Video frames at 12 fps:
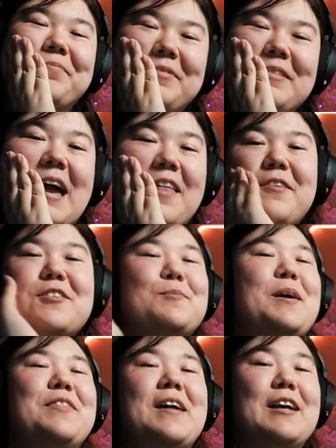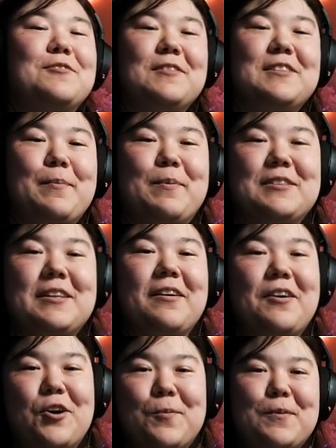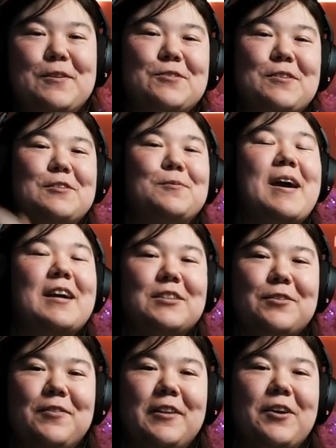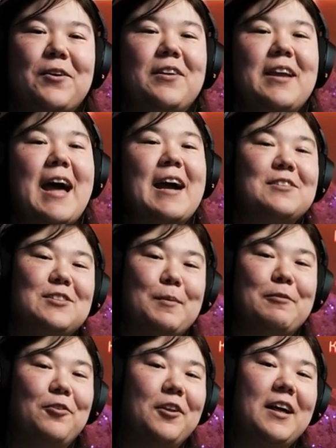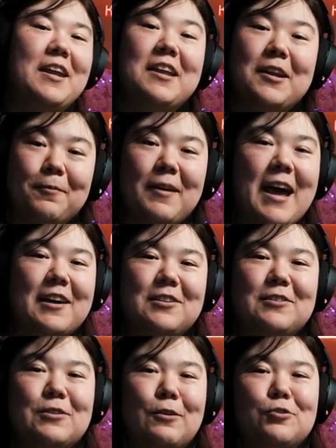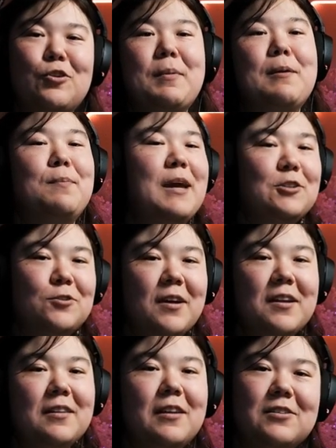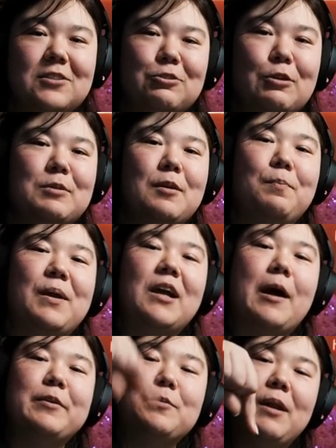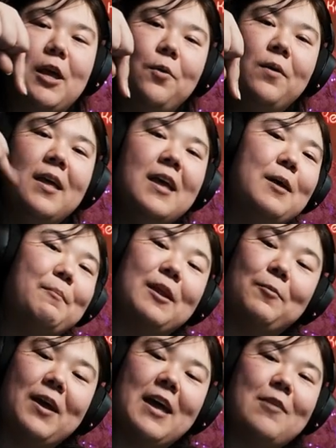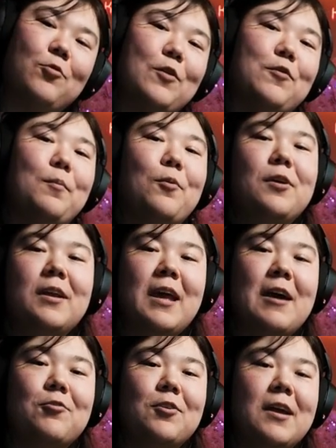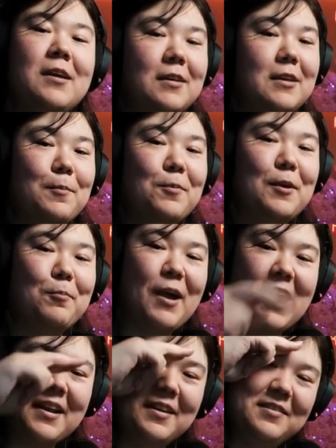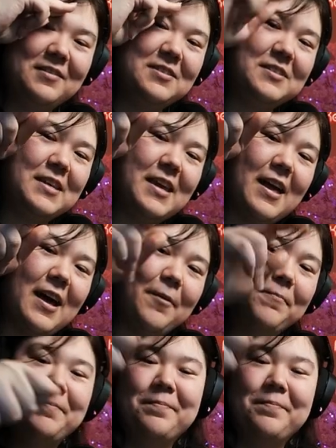yeah, those are my thoughts for this episode. I hope you enjoy this reaction. If you like early access to my full unedited reactions, go join my Patreon. Link is in the description and pinned comment below. Anyway, have a wonderful morning, afternoon, night, and keep burning bright. See ya!